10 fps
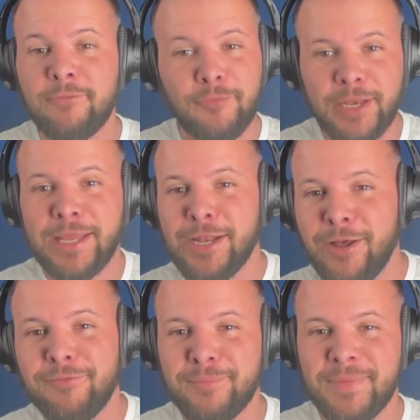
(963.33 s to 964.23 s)
Funny
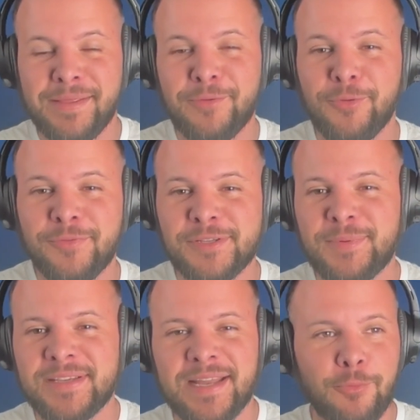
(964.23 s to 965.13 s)
enough, I'm um, in the roofing
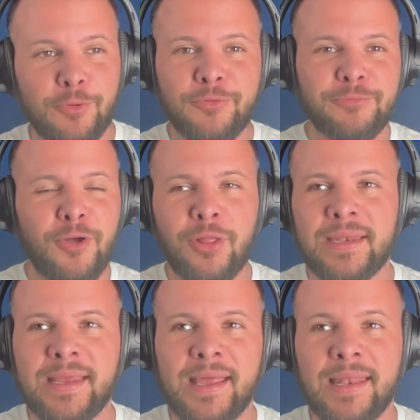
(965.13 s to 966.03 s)
space now. Roof's
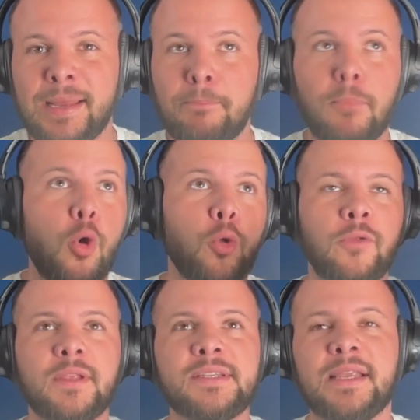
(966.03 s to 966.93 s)
falling in, like mold
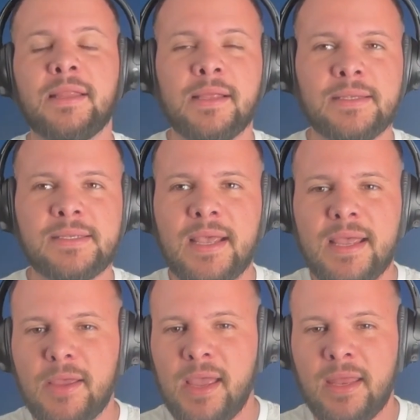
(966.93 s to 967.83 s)
on the ceilings.
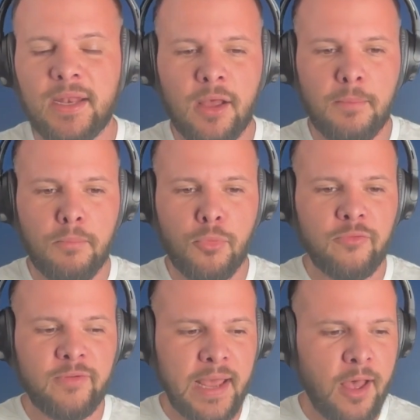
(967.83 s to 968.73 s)
Ended up
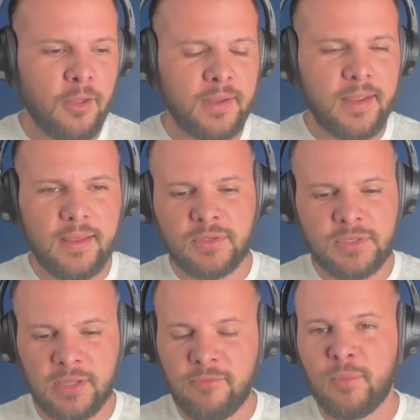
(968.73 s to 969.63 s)
moving out
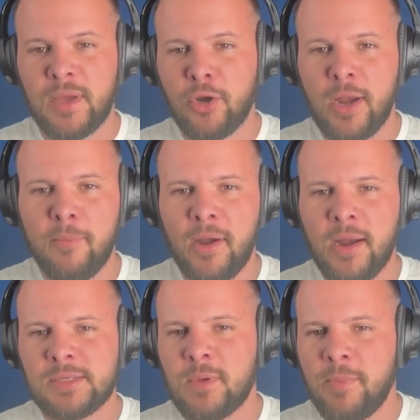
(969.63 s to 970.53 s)
to live with my
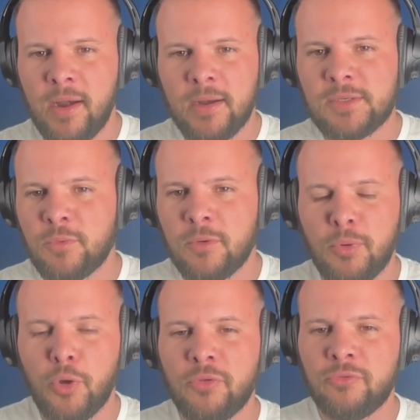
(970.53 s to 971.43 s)
grandparents. My parents were
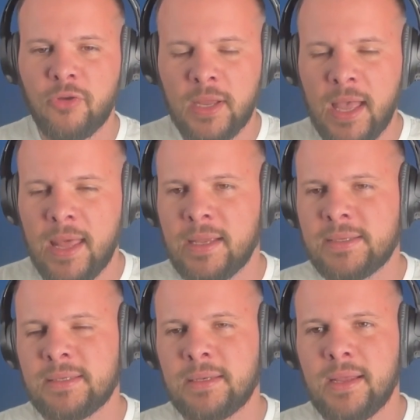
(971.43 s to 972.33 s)
both drug
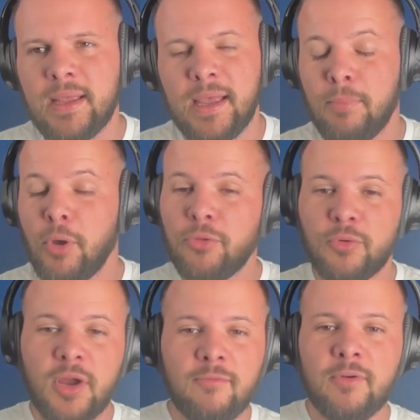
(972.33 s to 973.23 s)
addicts and and both
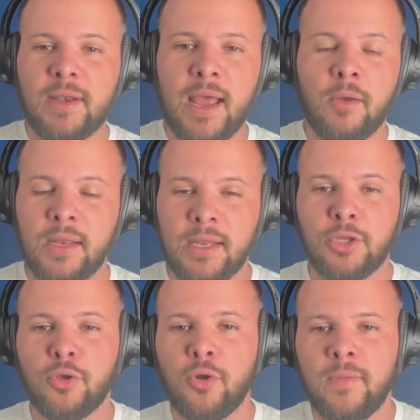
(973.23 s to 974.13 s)
recovered now and, and
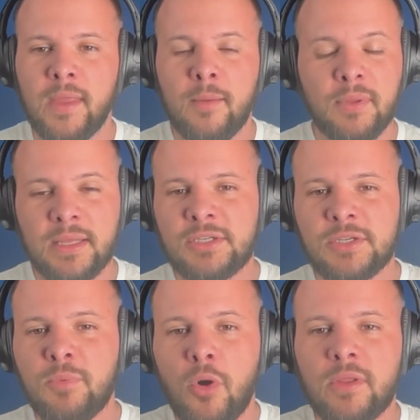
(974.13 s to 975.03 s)
good on them. But that's
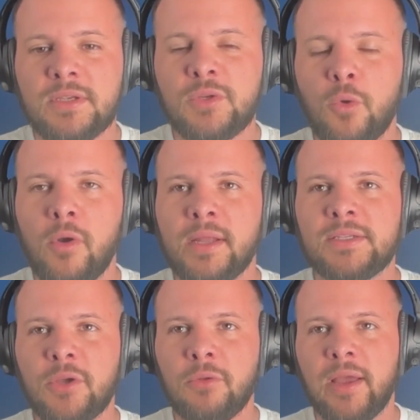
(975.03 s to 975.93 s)
just part of the story. And
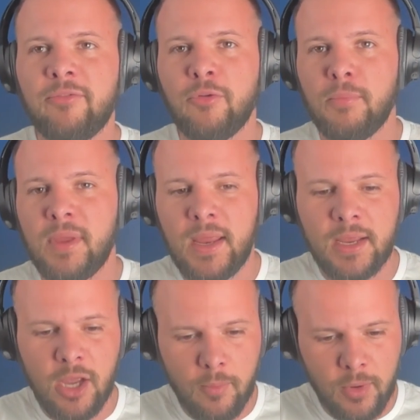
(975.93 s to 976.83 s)
so, like for me,
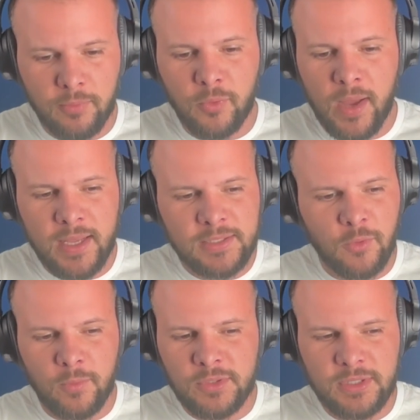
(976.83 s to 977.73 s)
coming up through high school,
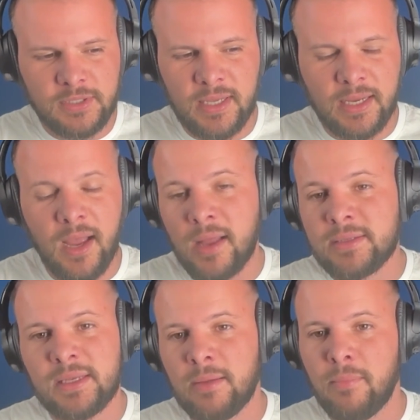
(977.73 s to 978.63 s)
it was just like
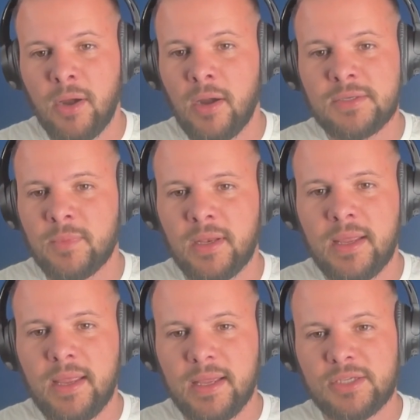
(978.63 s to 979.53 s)
constant embarrassment.
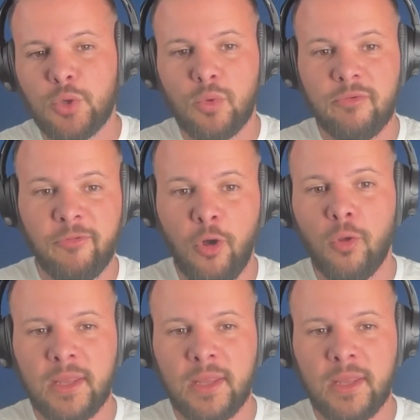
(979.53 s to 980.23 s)
And so revolt, yeah.